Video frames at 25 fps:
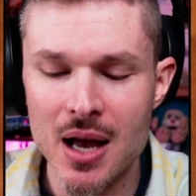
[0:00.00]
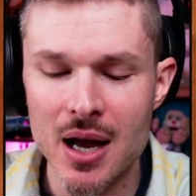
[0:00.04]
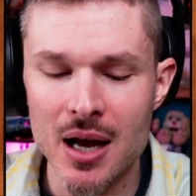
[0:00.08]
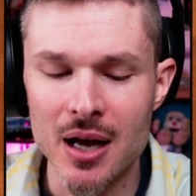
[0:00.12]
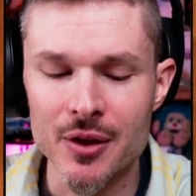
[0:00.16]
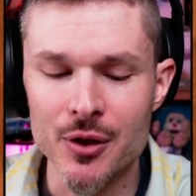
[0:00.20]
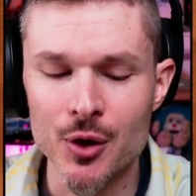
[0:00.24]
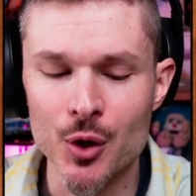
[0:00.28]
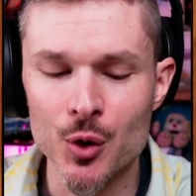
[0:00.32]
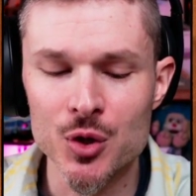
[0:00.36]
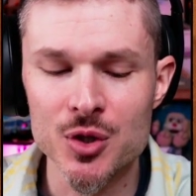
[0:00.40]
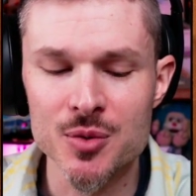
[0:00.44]

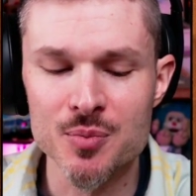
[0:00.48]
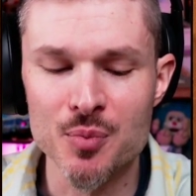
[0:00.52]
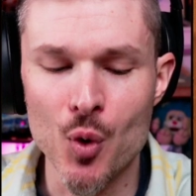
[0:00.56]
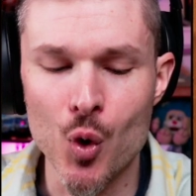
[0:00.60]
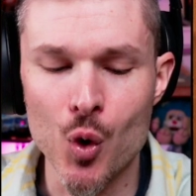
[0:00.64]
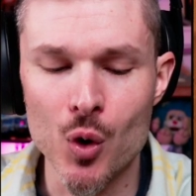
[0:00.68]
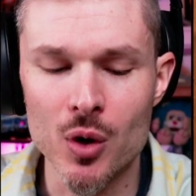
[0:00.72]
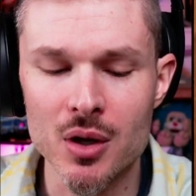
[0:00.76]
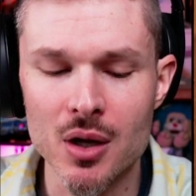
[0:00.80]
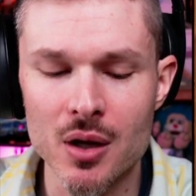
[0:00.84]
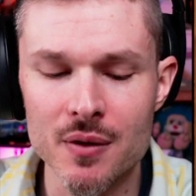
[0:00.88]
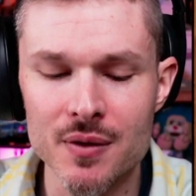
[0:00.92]
And those
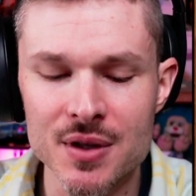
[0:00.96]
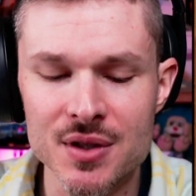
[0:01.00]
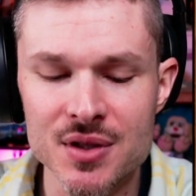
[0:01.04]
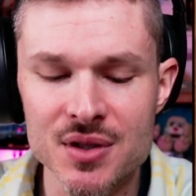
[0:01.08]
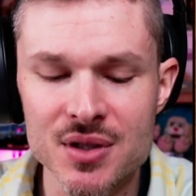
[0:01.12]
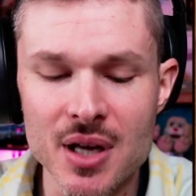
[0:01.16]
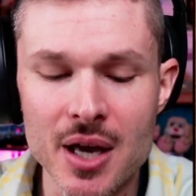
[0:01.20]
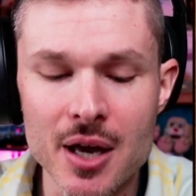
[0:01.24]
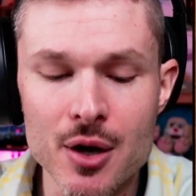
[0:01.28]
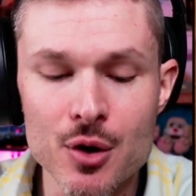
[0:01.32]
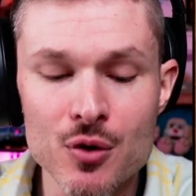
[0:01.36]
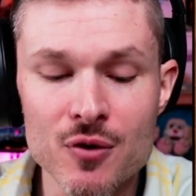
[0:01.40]
born on this
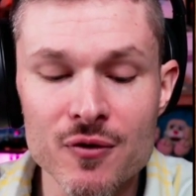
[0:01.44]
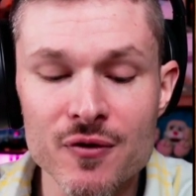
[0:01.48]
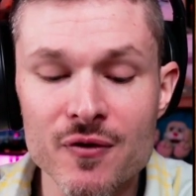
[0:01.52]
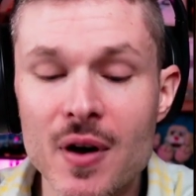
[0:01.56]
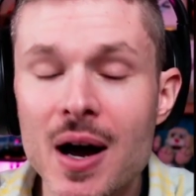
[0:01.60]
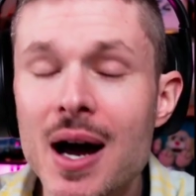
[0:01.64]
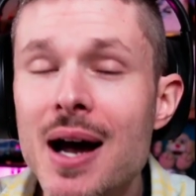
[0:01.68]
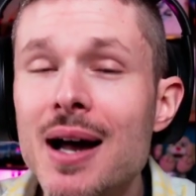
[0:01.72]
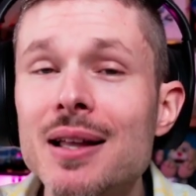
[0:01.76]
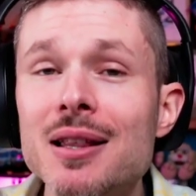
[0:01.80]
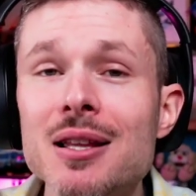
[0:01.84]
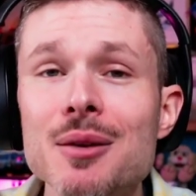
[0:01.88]
day who
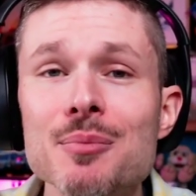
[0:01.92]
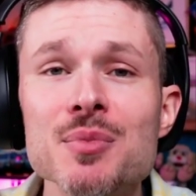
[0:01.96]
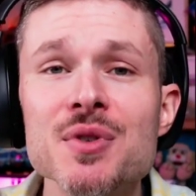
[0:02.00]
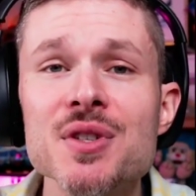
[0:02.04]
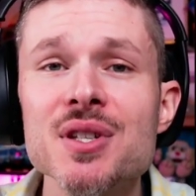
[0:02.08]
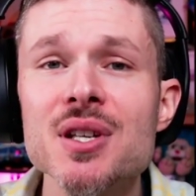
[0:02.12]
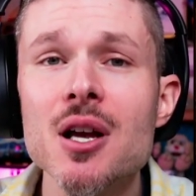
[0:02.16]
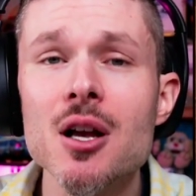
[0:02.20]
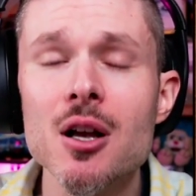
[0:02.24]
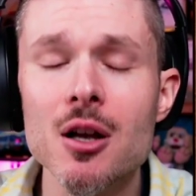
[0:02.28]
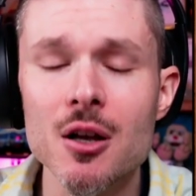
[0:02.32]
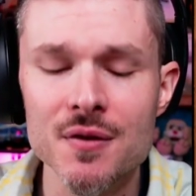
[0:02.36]
find
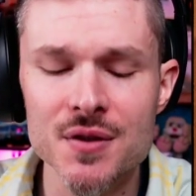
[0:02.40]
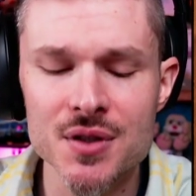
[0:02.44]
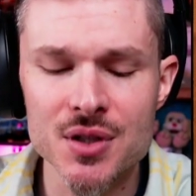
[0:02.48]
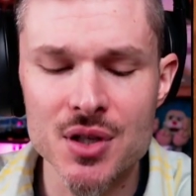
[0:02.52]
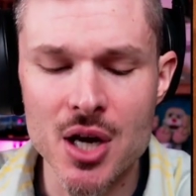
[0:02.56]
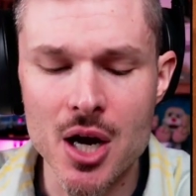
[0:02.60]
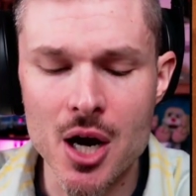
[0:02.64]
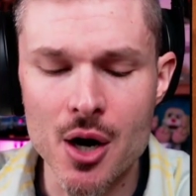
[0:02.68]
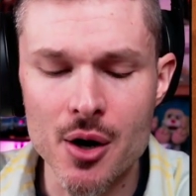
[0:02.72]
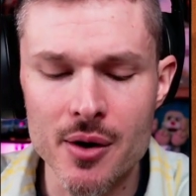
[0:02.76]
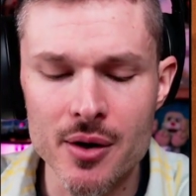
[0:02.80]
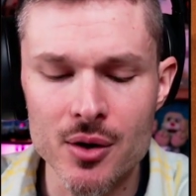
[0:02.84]
themselves
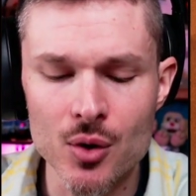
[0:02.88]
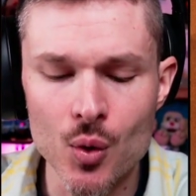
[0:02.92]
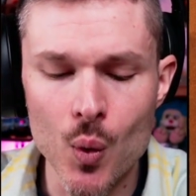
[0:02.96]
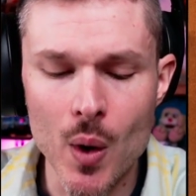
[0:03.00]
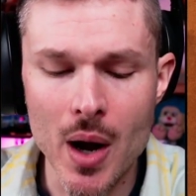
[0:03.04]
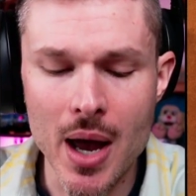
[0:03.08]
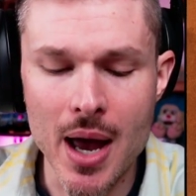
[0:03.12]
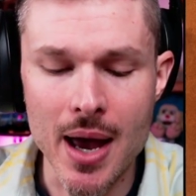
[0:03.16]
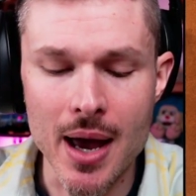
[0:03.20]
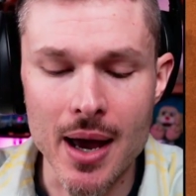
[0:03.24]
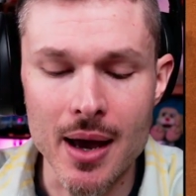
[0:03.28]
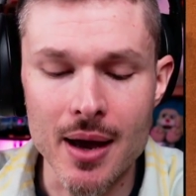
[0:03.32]
carried
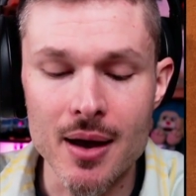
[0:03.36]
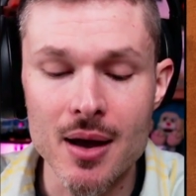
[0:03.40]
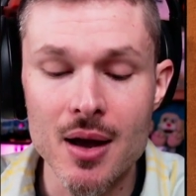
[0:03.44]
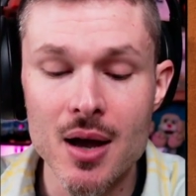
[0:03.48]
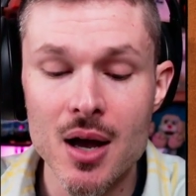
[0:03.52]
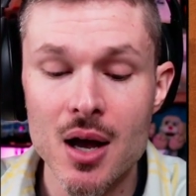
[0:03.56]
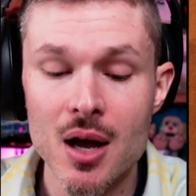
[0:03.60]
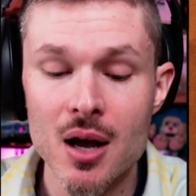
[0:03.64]
away,